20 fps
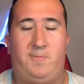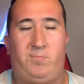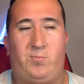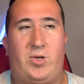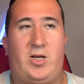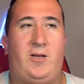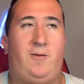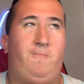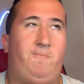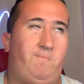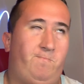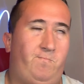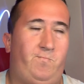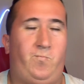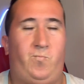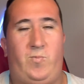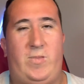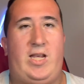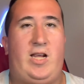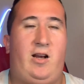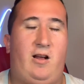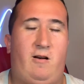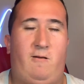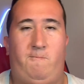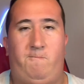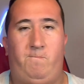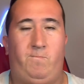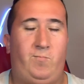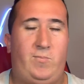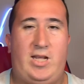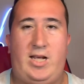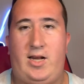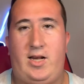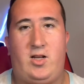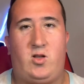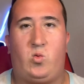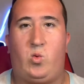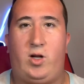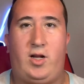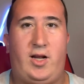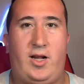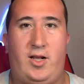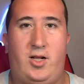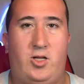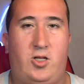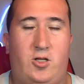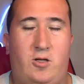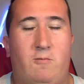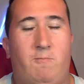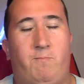but it is what it is.